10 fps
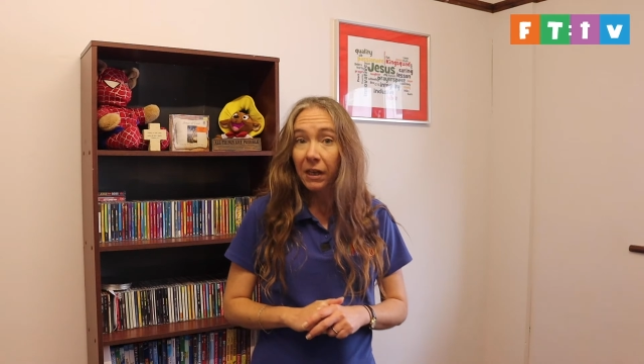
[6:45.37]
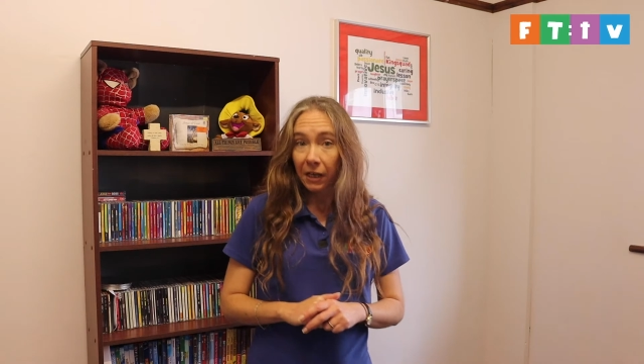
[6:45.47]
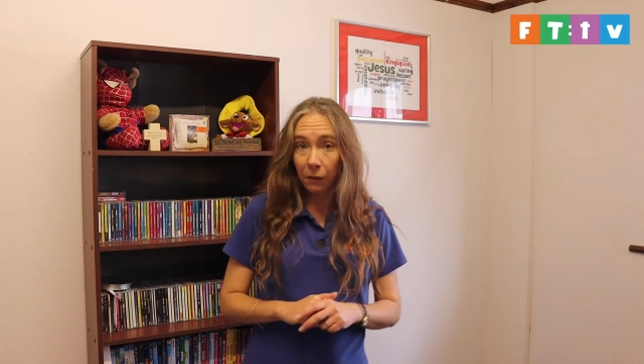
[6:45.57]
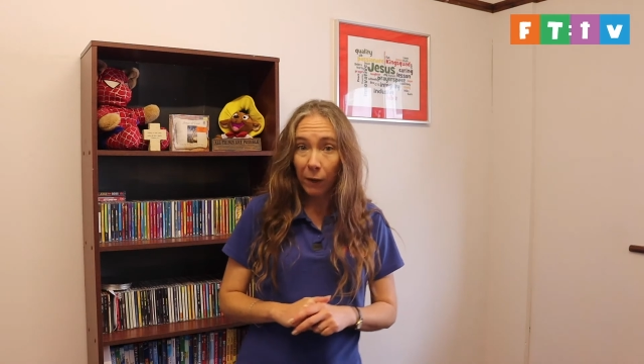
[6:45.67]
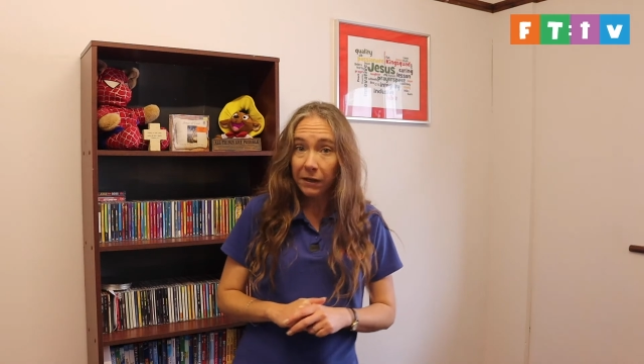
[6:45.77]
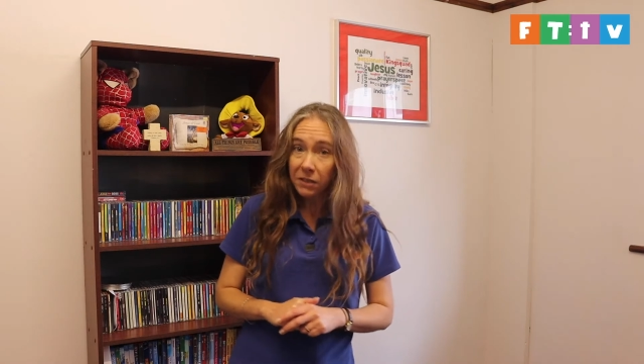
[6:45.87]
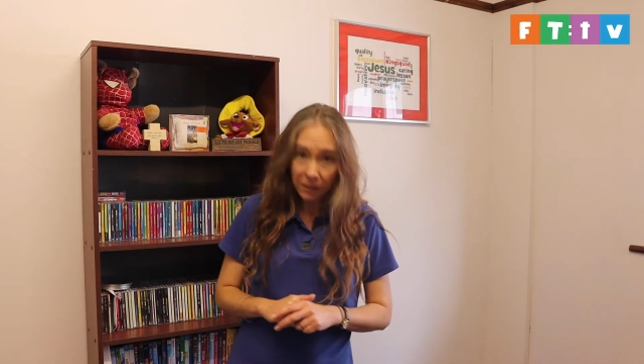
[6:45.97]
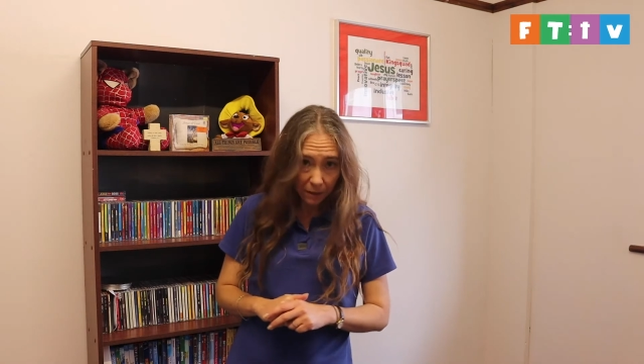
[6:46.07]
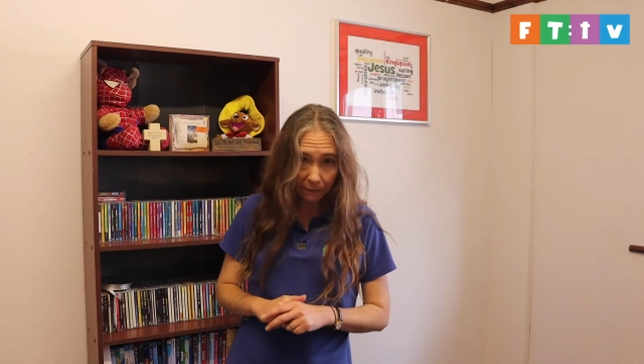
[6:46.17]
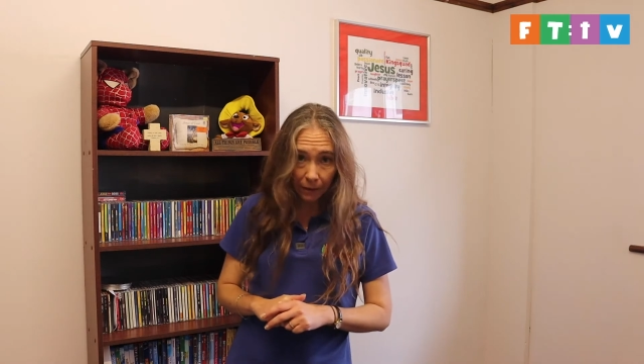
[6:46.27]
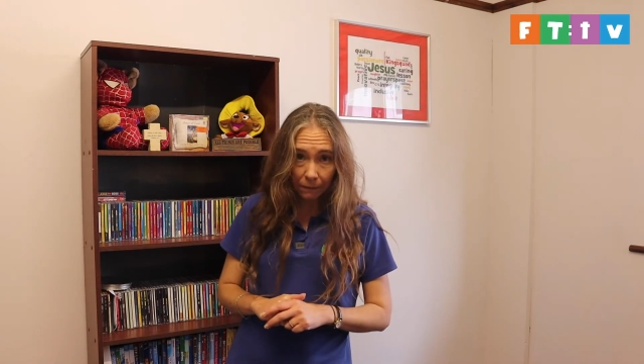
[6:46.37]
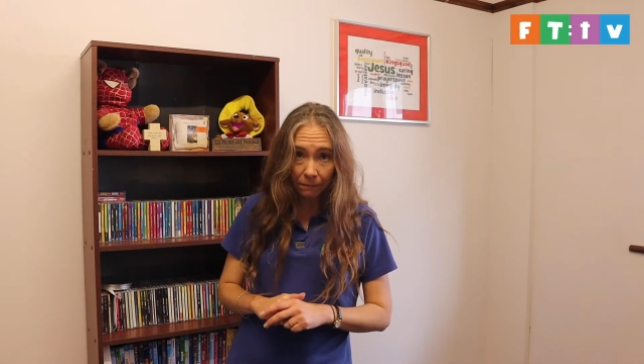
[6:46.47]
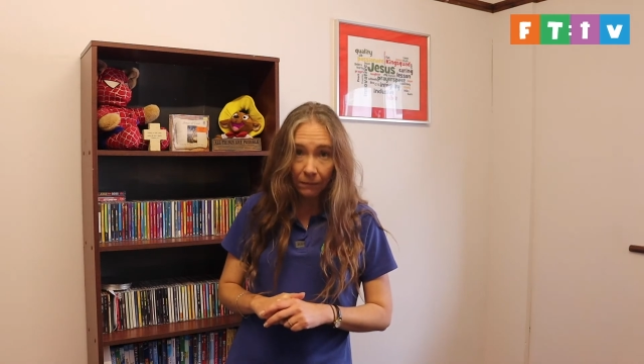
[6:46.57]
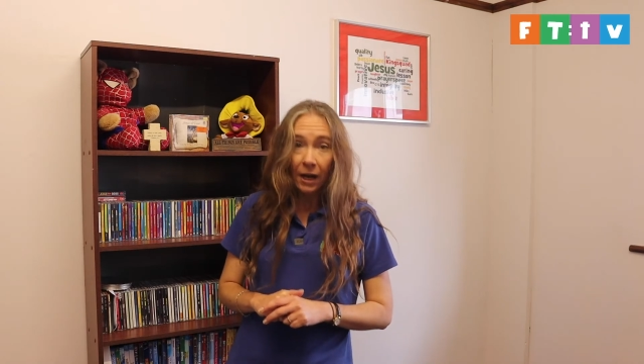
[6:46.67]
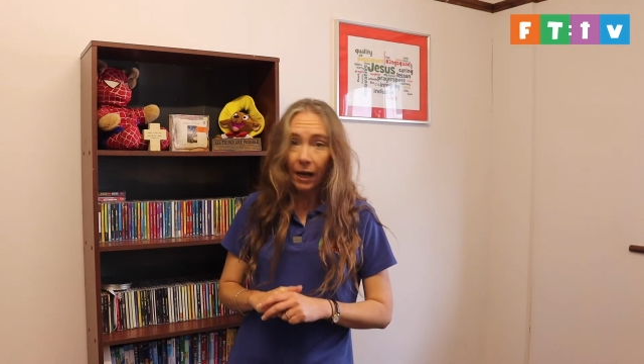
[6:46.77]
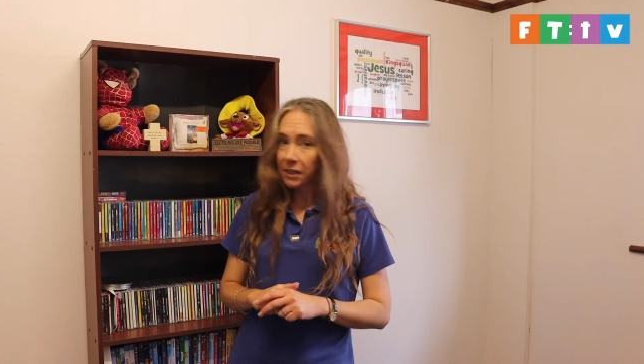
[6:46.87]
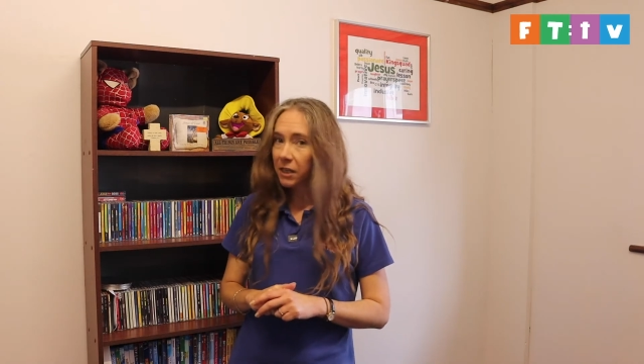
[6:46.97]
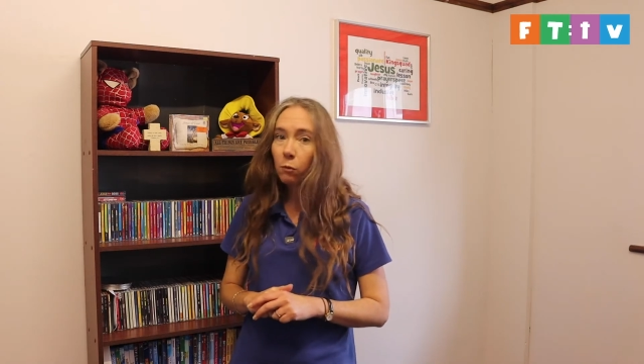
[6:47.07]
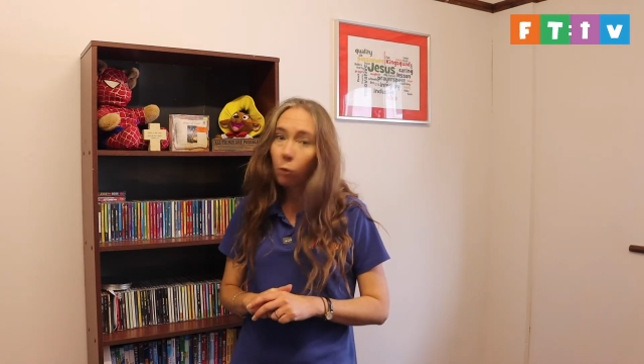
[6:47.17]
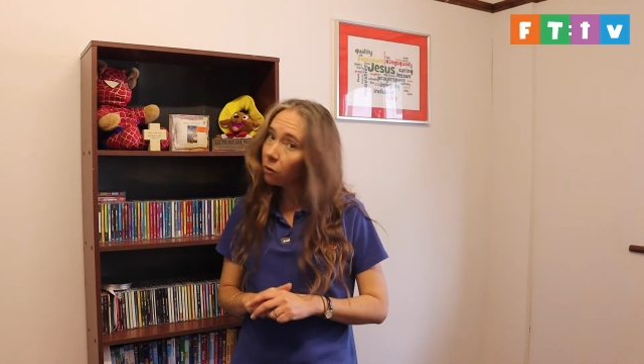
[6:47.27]
He went to Nineveh and
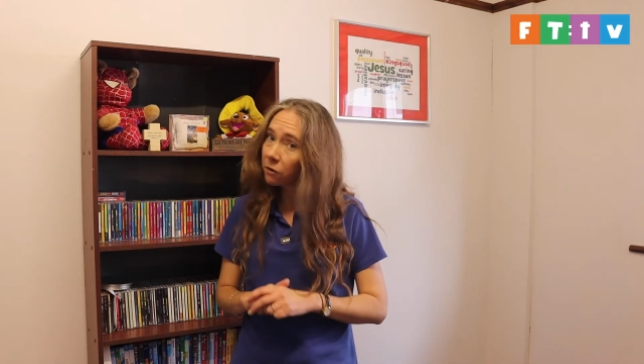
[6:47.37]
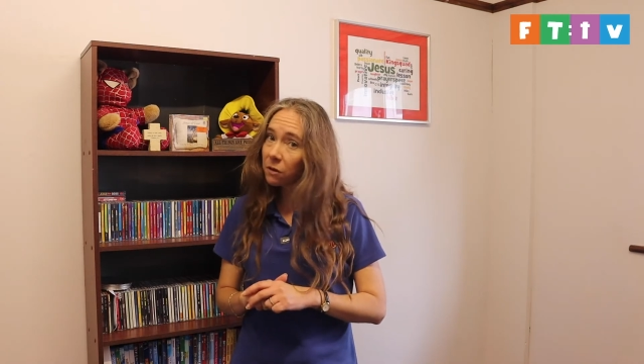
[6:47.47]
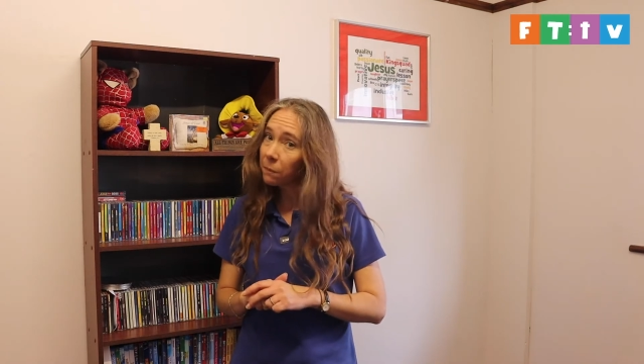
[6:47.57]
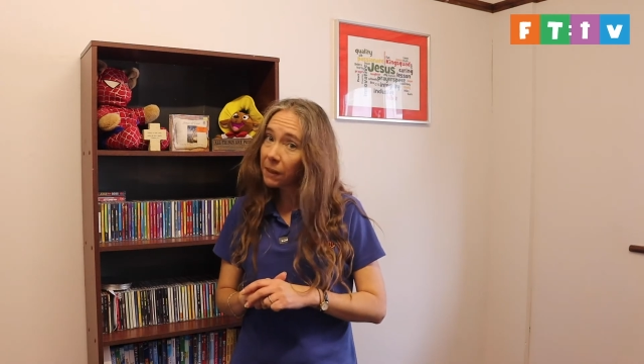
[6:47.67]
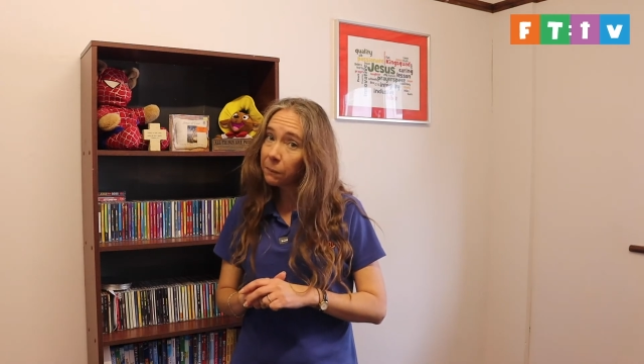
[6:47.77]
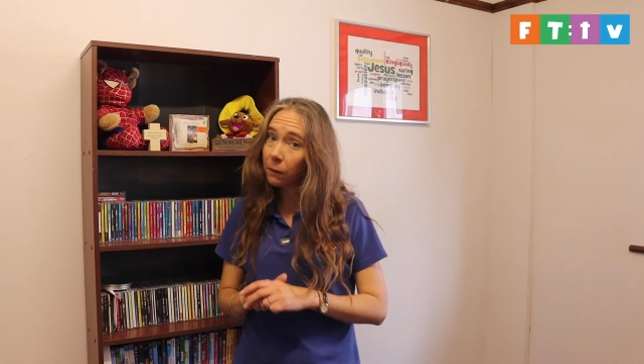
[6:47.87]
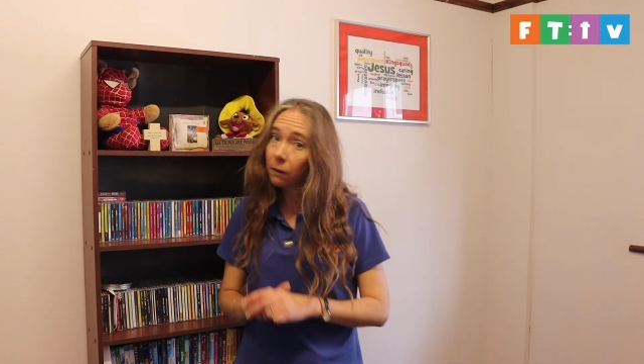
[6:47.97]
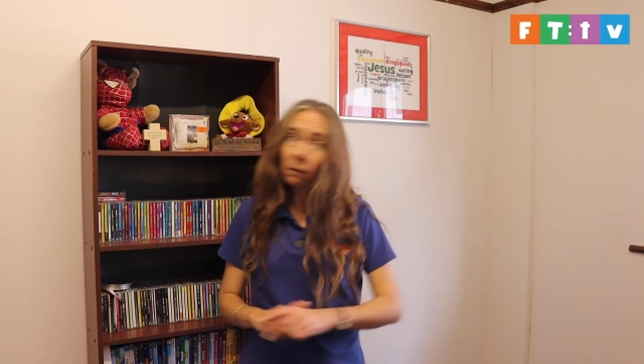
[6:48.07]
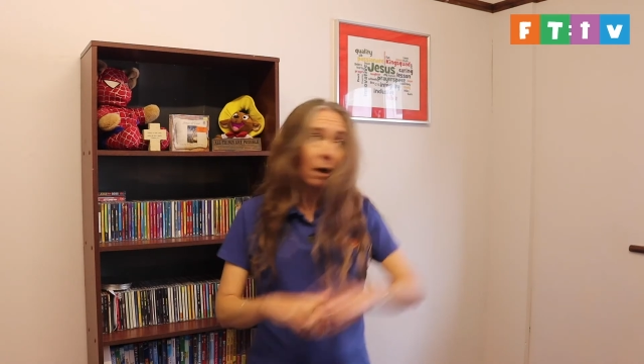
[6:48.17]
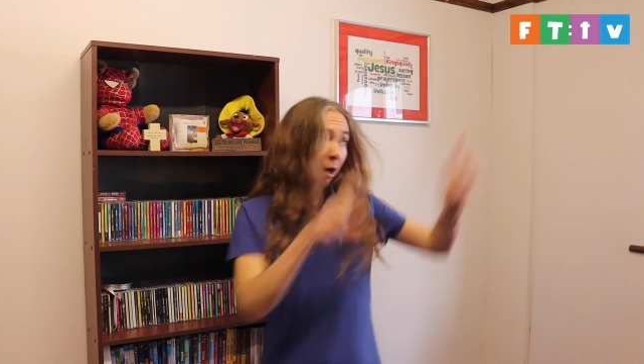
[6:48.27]
he warned the people,